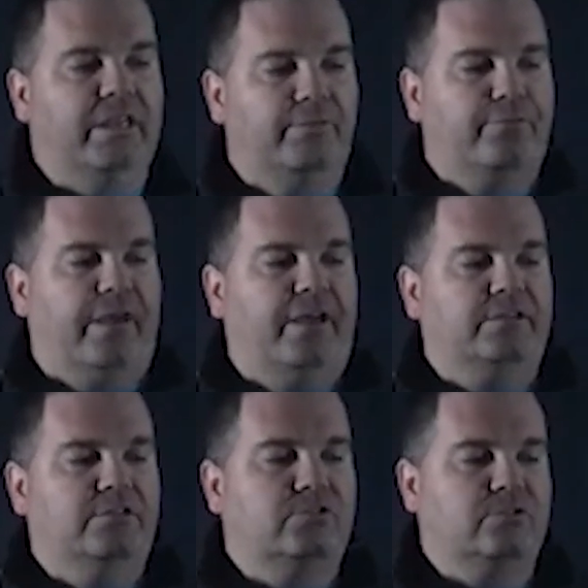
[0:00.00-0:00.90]
in
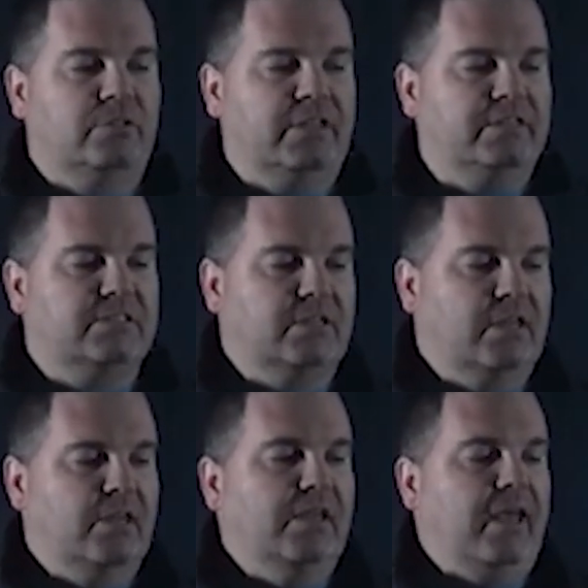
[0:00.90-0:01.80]
fact, do this.
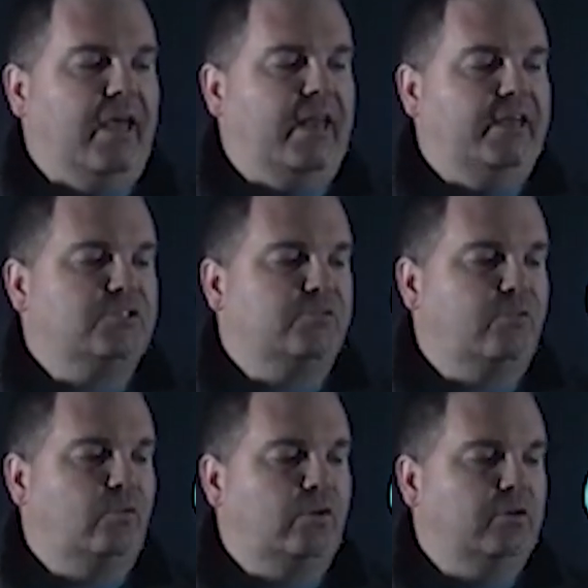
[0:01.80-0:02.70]

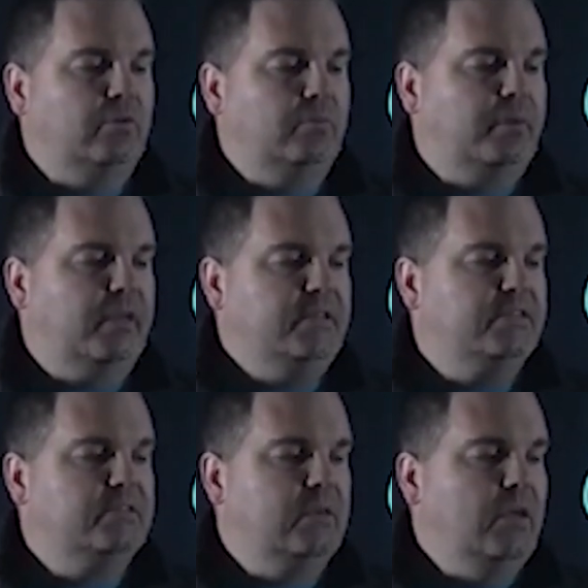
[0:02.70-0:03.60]
NH4
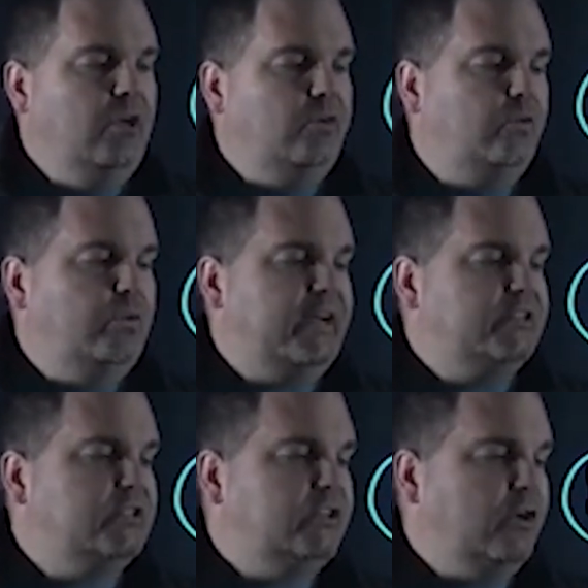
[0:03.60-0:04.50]
plus could
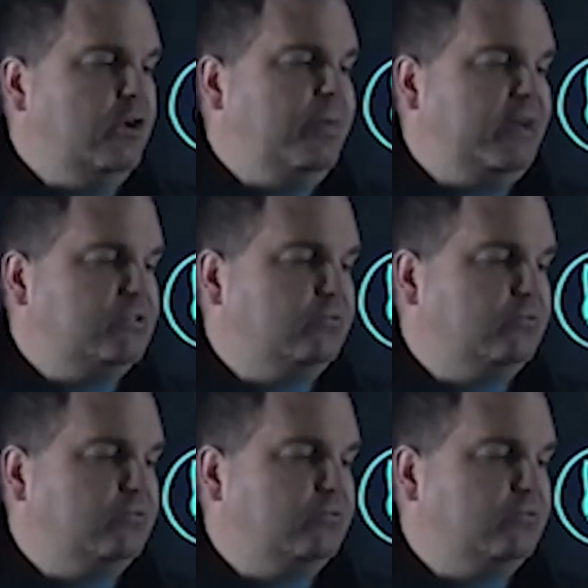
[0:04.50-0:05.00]
actually go back to